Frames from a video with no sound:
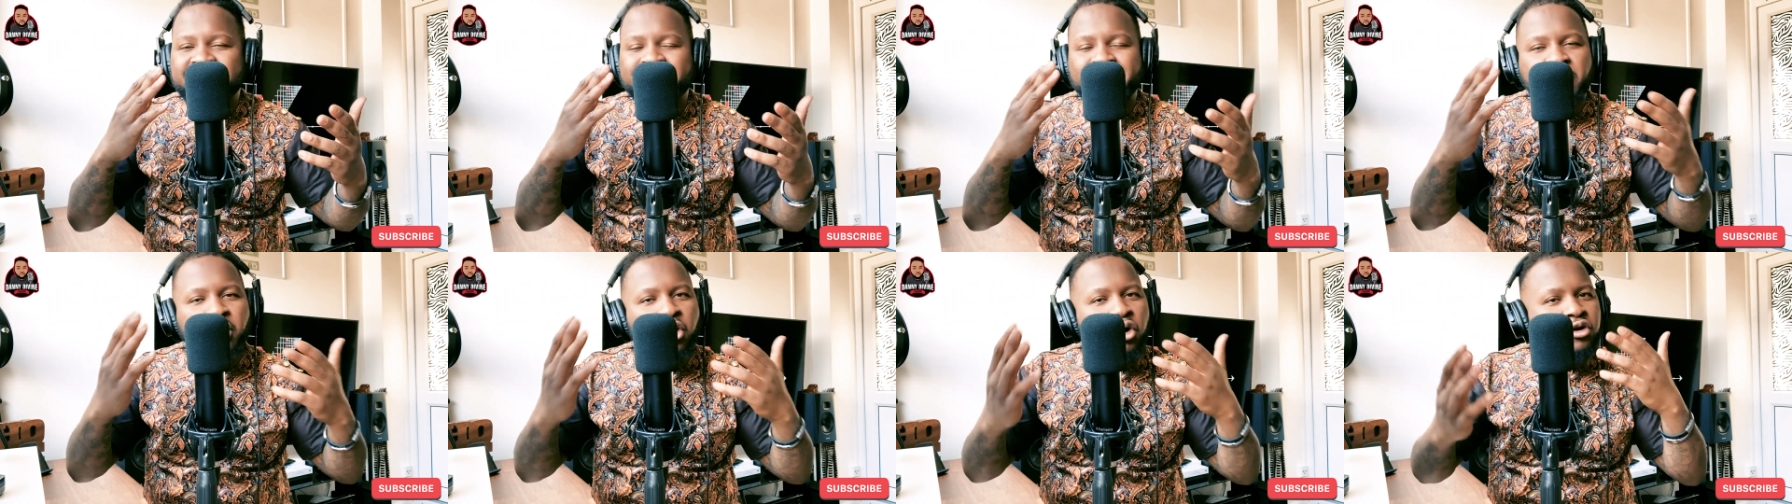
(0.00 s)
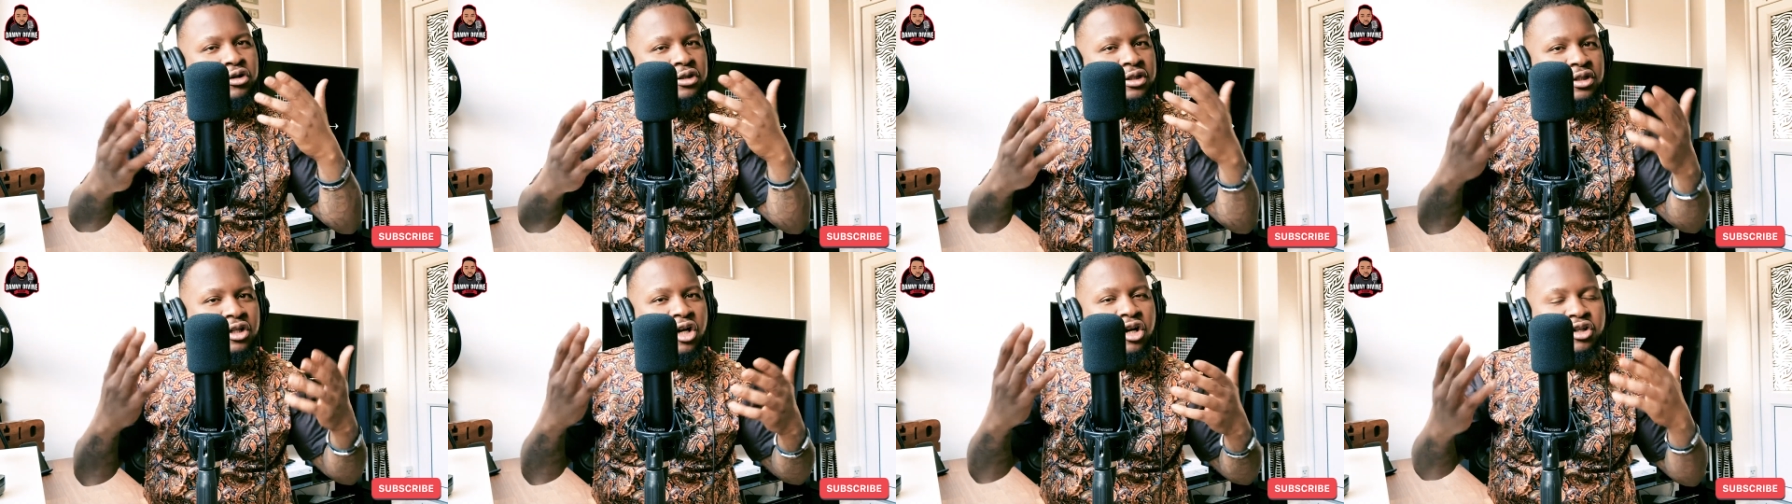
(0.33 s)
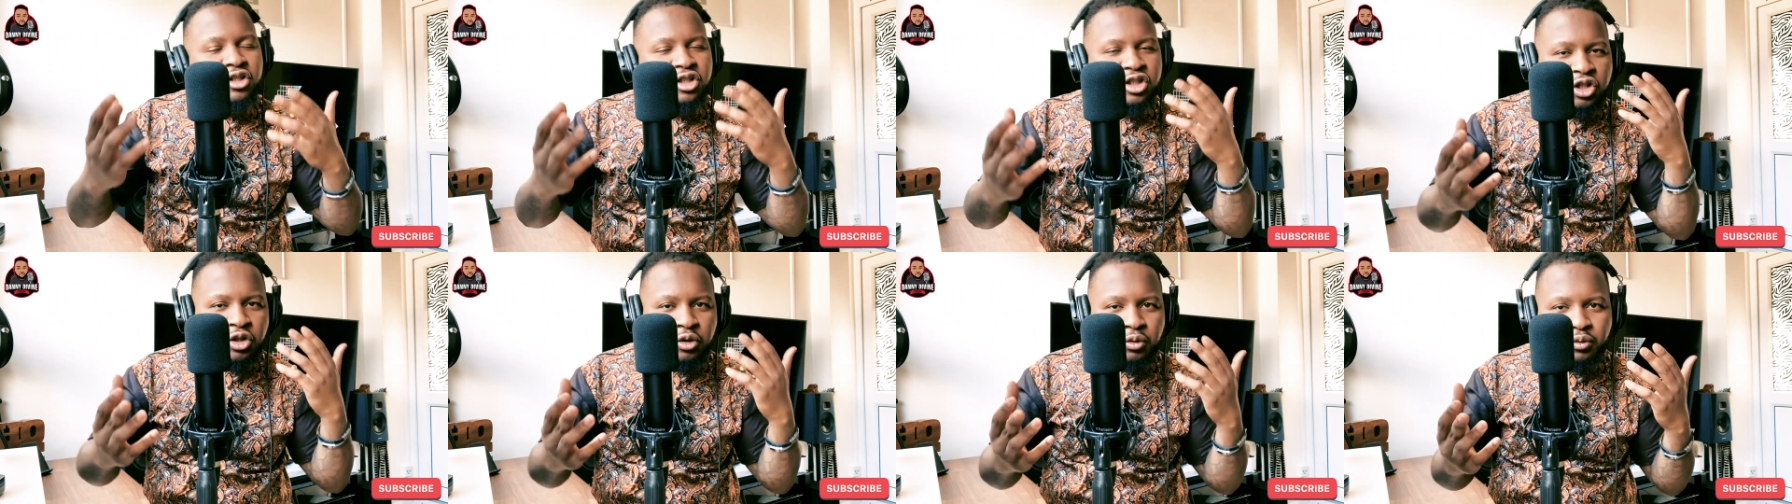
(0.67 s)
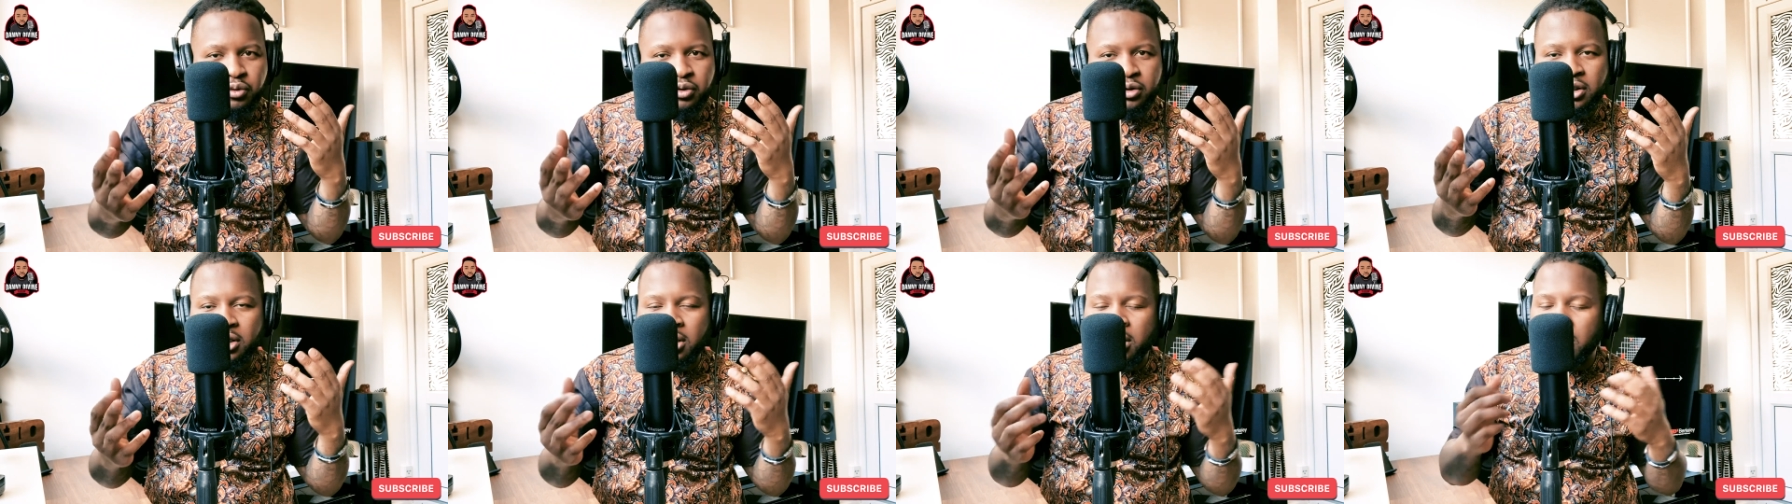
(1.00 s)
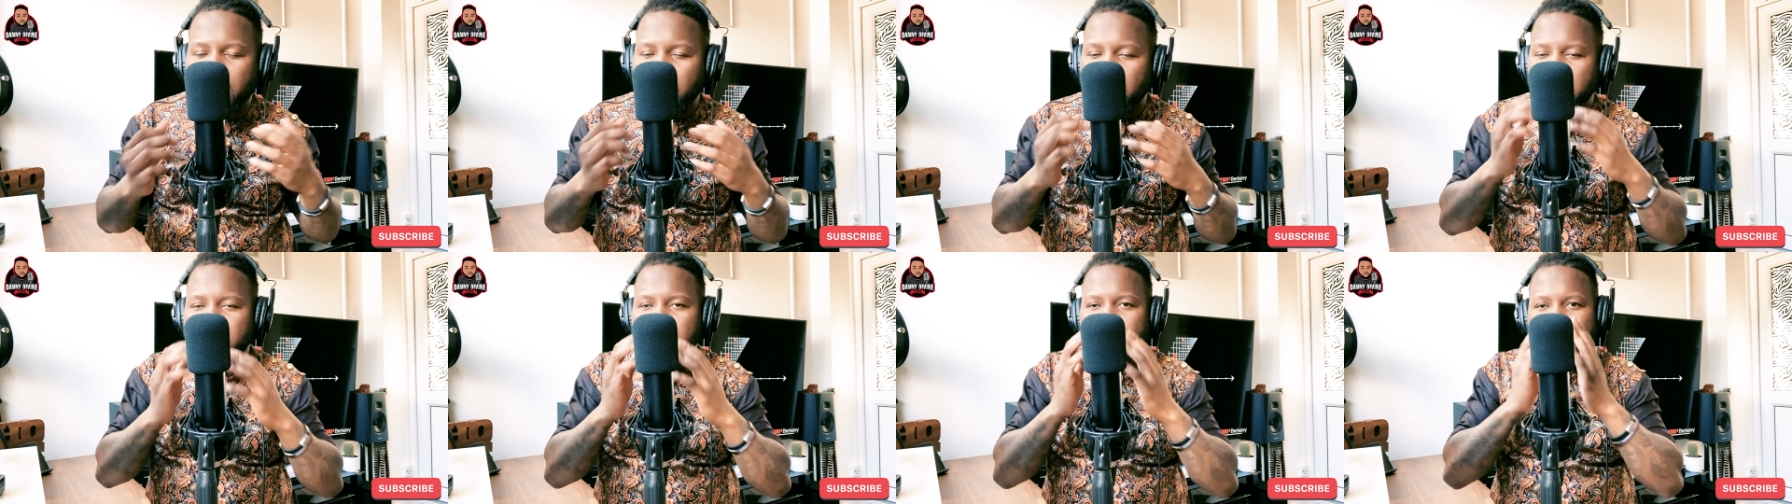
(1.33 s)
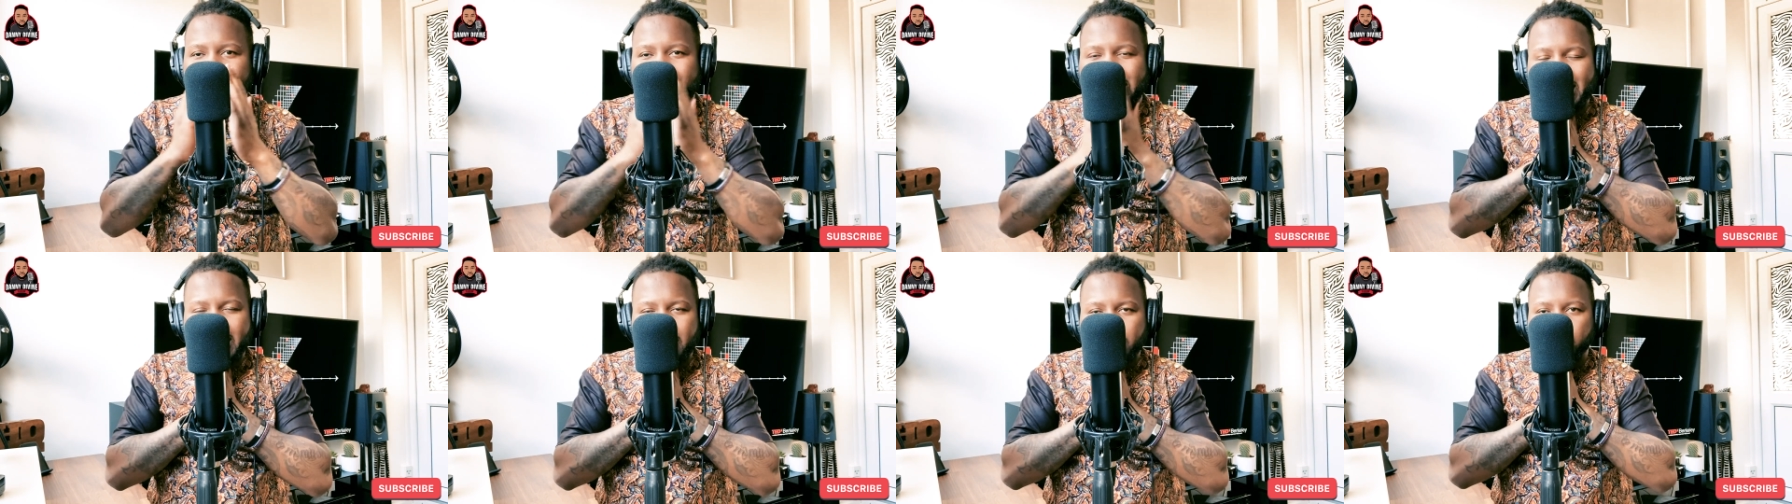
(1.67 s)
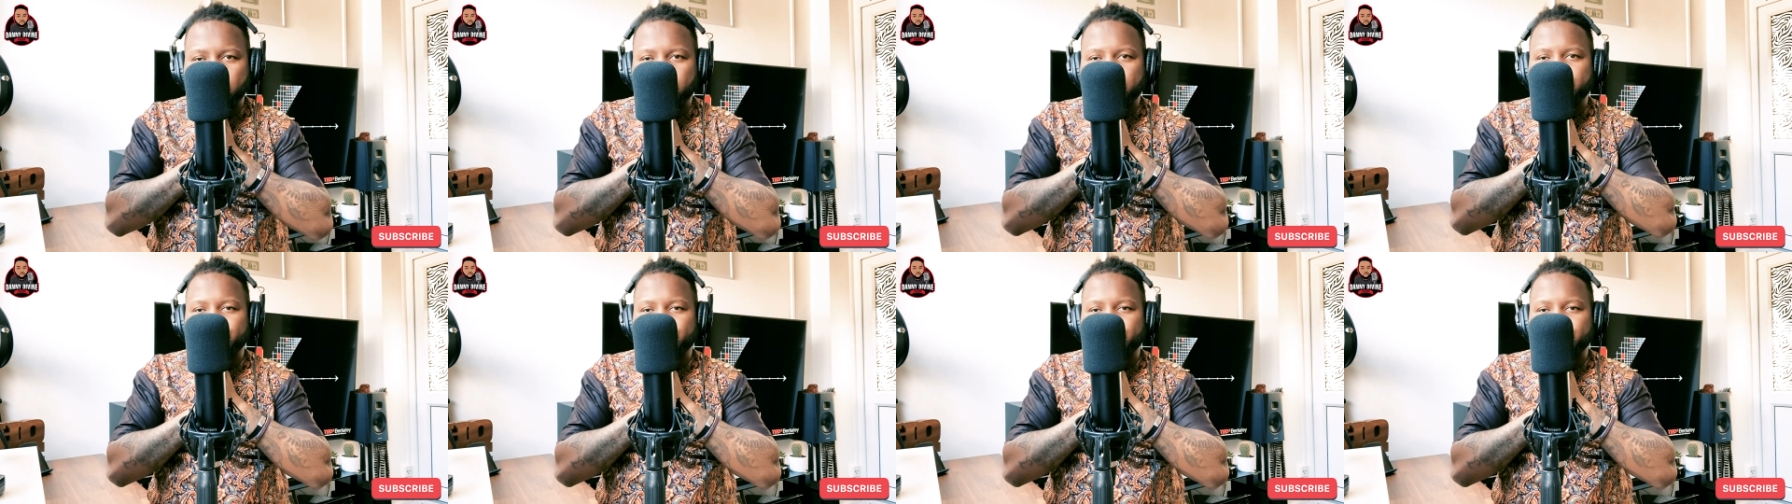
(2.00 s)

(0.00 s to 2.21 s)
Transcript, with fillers: but also not news. Now,